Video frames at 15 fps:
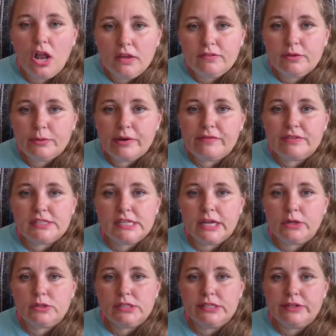all of the Raven
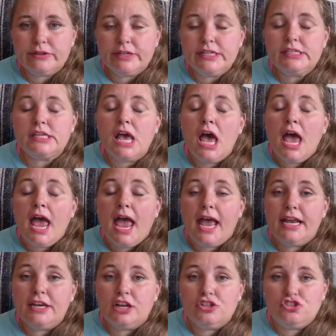Cycle series
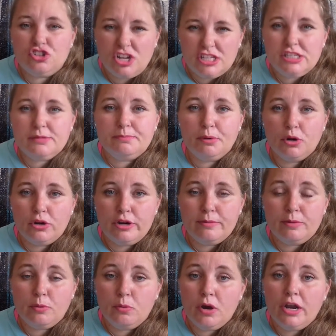and just book
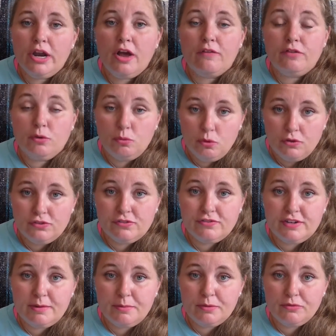number one of The Wolves
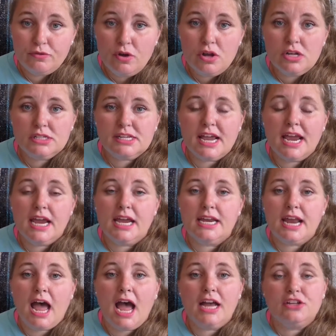of Timber Falls. And
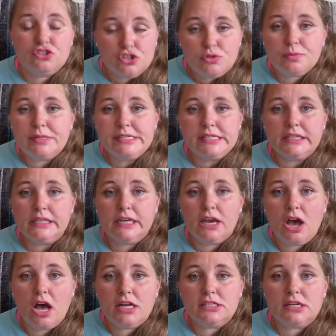I just recently
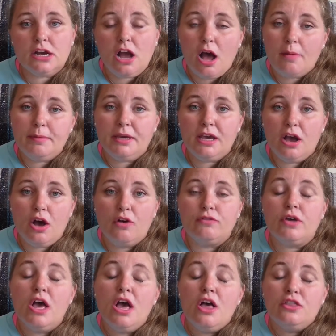got a copy
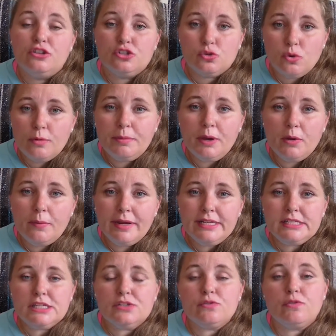of The Scorpio
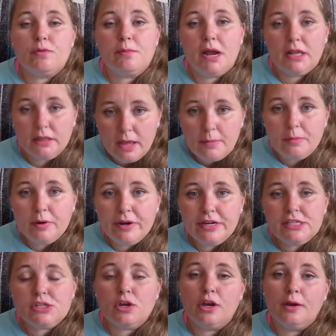Races for my
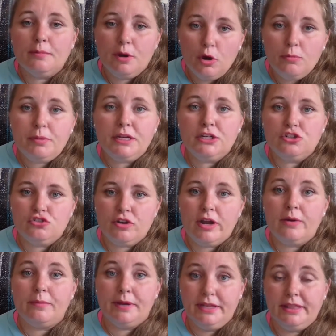library, so I am hoping to try
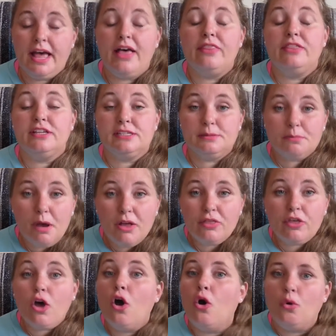to read that this
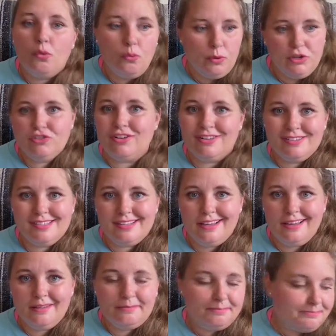month. We shall
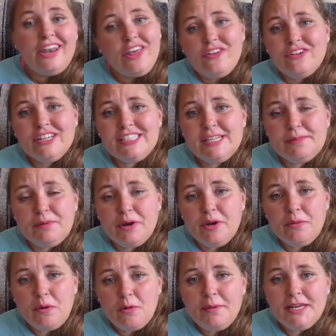see. Another
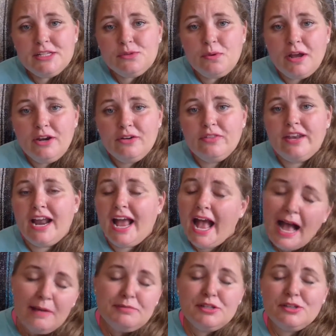contemporary romance writer that I
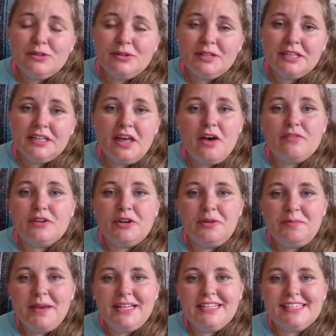absolutely love and
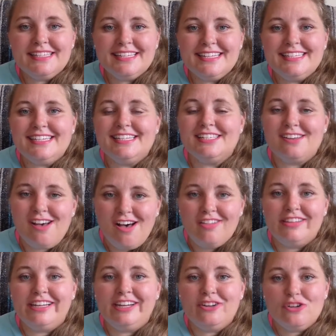who made this list is
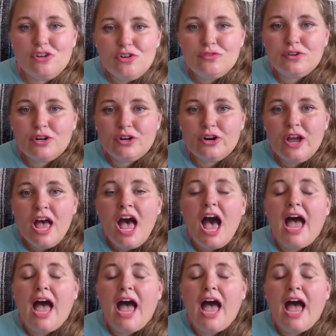Colleen Hoover.